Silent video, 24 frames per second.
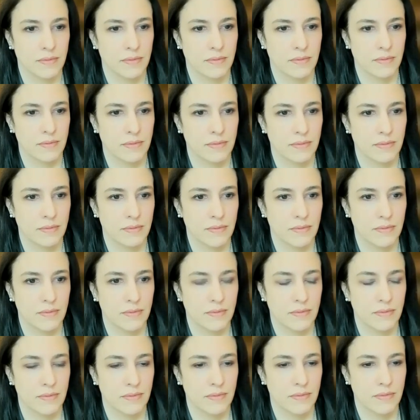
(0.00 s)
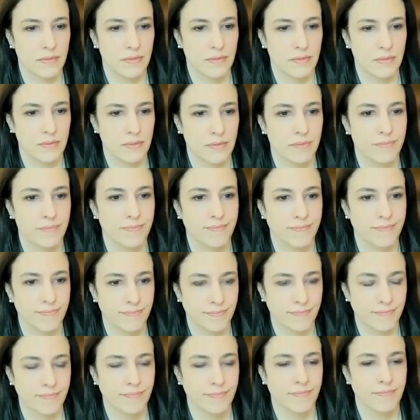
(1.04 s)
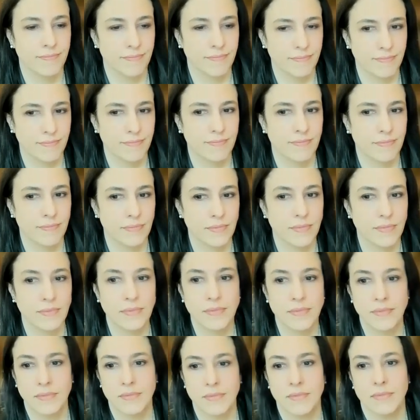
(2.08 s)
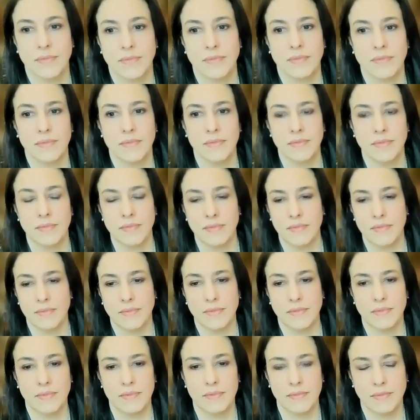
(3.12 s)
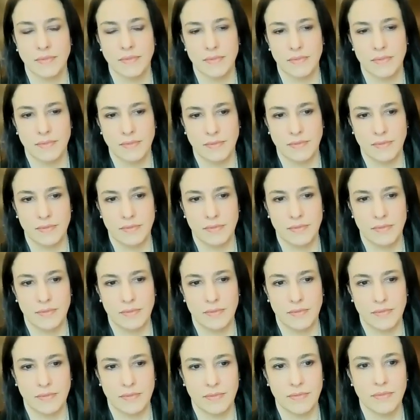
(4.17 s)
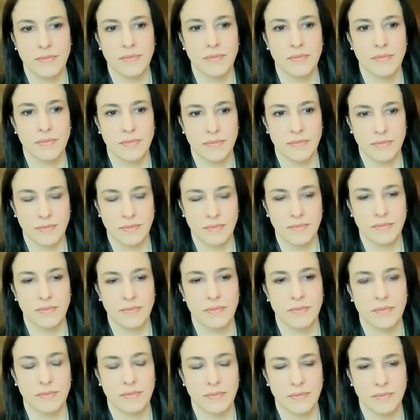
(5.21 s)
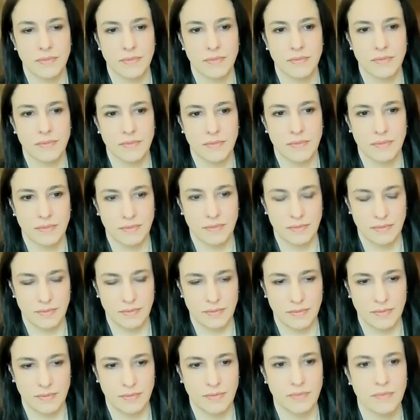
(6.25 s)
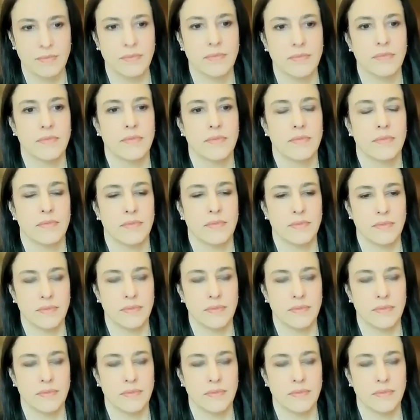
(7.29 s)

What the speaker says: (silent)